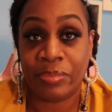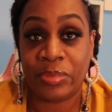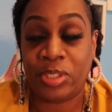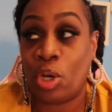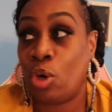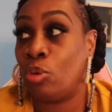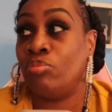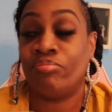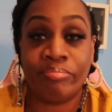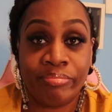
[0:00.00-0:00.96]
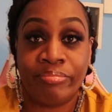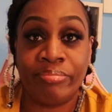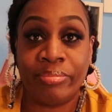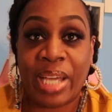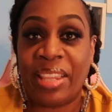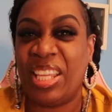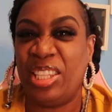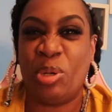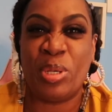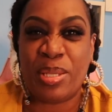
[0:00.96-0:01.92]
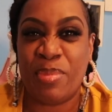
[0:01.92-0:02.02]
So I think
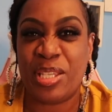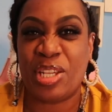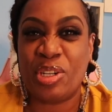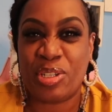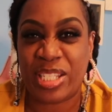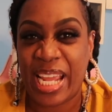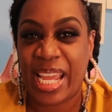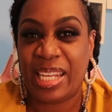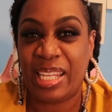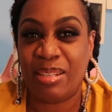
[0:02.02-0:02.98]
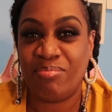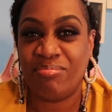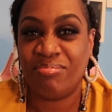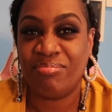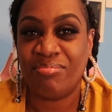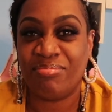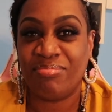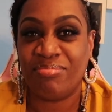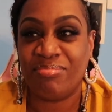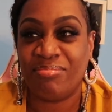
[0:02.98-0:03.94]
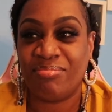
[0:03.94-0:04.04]
there was a misunderstanding
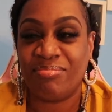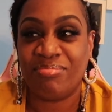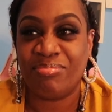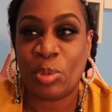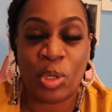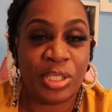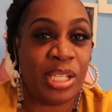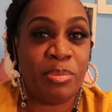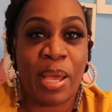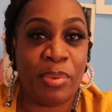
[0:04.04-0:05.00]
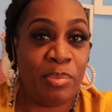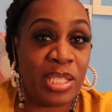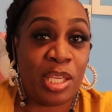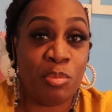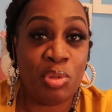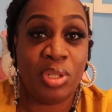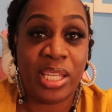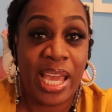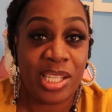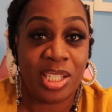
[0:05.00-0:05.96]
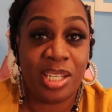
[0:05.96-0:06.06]
or some type of
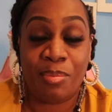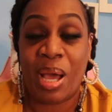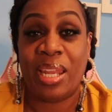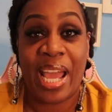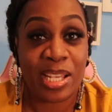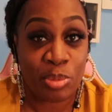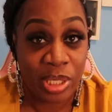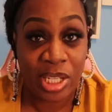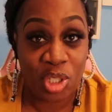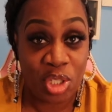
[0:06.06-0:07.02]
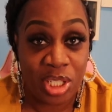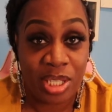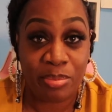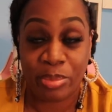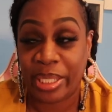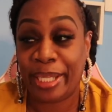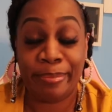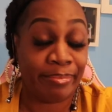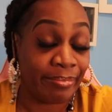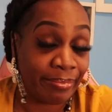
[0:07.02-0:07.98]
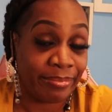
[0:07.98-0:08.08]
miscommunication in my last relationship, but
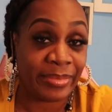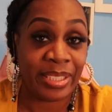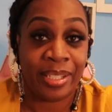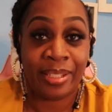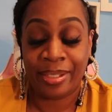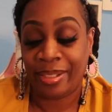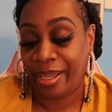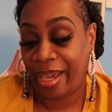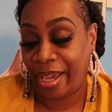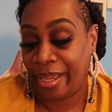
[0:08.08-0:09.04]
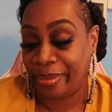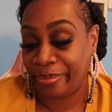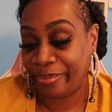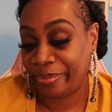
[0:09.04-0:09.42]
hey,